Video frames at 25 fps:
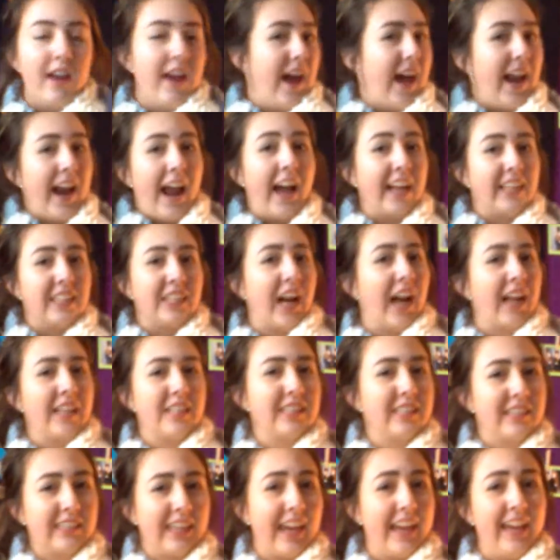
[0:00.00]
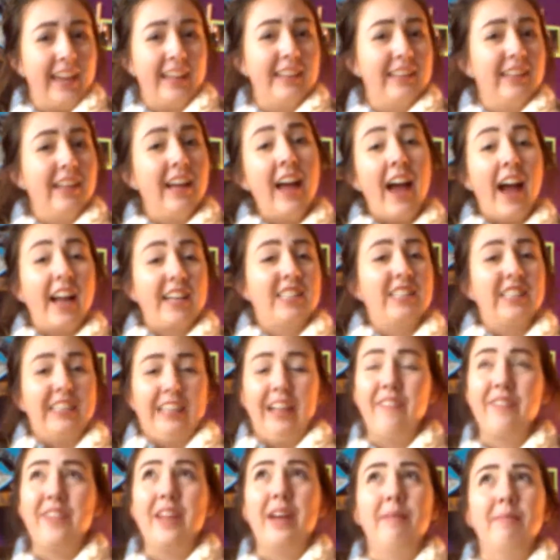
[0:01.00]
And I just can't, I just
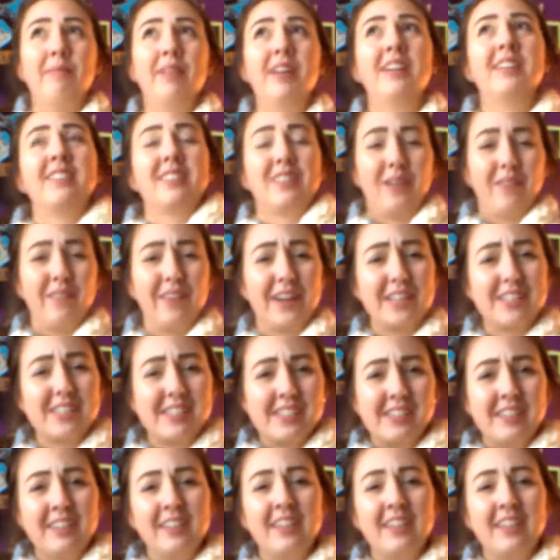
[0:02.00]
love them so much,